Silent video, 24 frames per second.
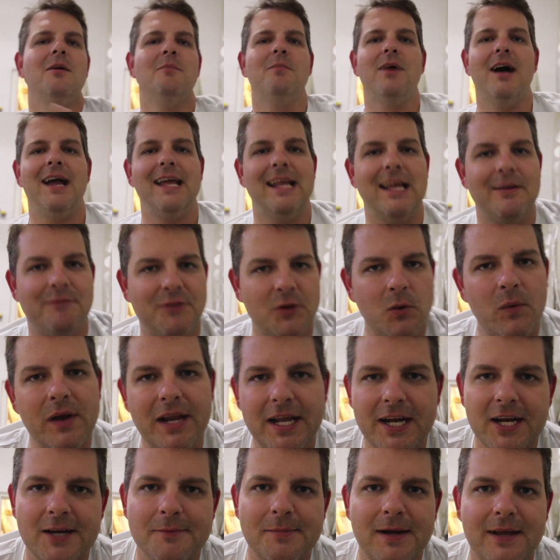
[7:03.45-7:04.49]
But if you want
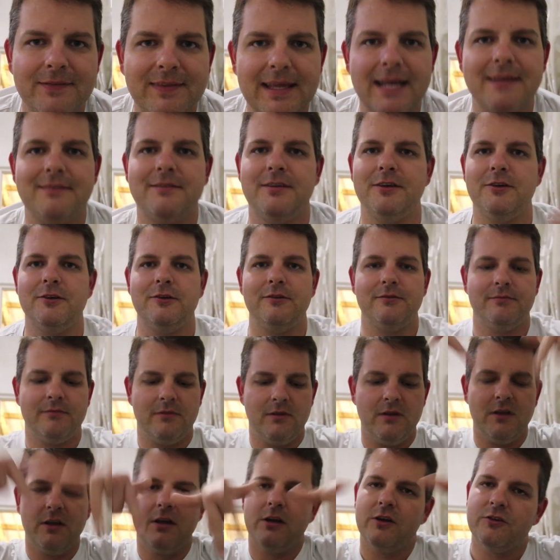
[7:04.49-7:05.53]
to hear about that too,
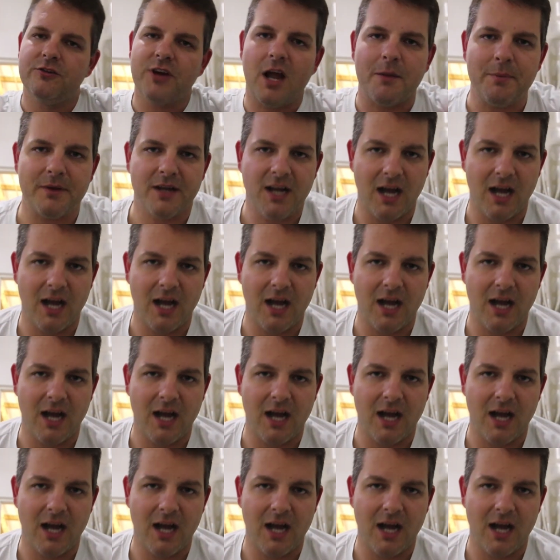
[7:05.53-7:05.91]
drop